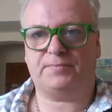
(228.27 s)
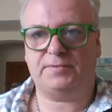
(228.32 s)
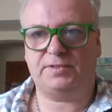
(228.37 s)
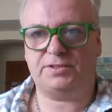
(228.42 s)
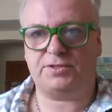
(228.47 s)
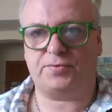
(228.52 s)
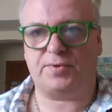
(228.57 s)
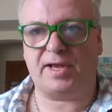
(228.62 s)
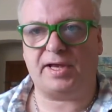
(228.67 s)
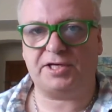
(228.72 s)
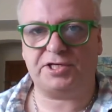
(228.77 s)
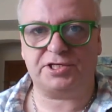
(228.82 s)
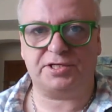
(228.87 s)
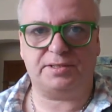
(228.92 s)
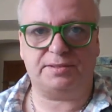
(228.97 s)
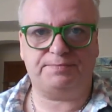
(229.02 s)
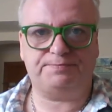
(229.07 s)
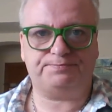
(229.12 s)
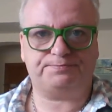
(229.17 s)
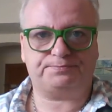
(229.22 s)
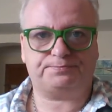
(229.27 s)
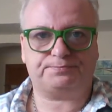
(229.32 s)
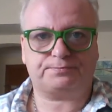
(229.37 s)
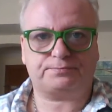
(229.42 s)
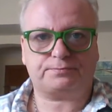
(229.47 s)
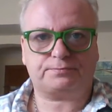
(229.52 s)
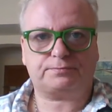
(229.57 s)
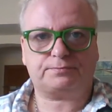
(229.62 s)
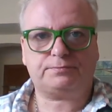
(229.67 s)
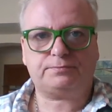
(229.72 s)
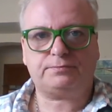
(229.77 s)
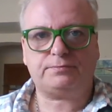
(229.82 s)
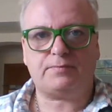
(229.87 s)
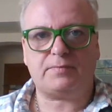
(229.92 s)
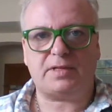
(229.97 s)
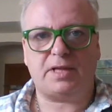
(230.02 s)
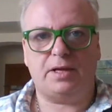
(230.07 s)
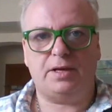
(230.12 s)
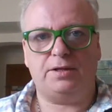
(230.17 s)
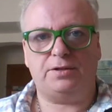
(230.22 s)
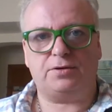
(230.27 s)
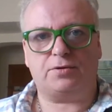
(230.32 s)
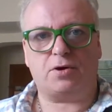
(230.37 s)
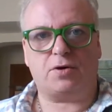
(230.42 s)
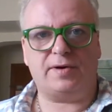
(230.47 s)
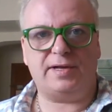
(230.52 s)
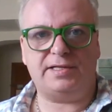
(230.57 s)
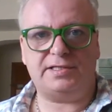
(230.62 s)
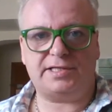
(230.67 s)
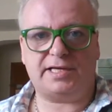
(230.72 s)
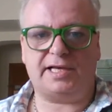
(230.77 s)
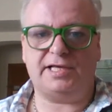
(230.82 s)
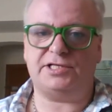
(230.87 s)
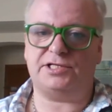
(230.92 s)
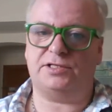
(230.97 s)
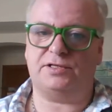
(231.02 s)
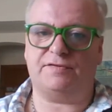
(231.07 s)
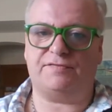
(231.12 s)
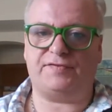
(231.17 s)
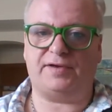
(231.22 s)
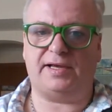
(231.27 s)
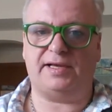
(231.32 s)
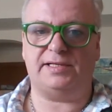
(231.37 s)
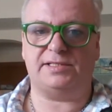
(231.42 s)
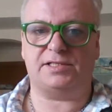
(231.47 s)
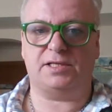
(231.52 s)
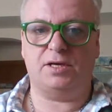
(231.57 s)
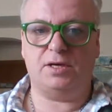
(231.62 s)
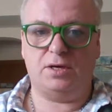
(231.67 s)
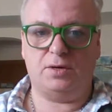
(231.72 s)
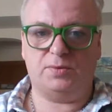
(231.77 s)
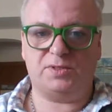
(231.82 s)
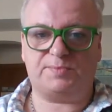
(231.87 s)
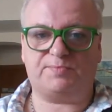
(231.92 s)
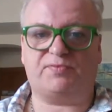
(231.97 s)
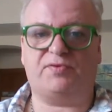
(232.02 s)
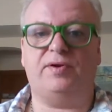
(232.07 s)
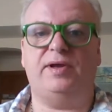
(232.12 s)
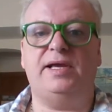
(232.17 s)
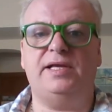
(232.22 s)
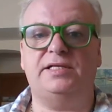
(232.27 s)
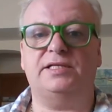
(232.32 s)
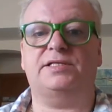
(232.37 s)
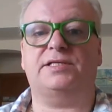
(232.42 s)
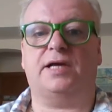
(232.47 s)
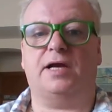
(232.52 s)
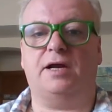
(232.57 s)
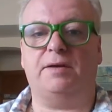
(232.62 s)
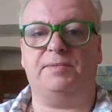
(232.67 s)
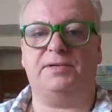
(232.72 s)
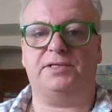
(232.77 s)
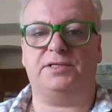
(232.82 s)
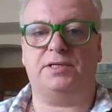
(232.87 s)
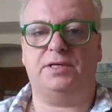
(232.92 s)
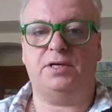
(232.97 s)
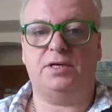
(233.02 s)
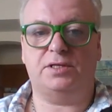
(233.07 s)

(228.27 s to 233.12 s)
direction, their orientation, their phase was predetermined.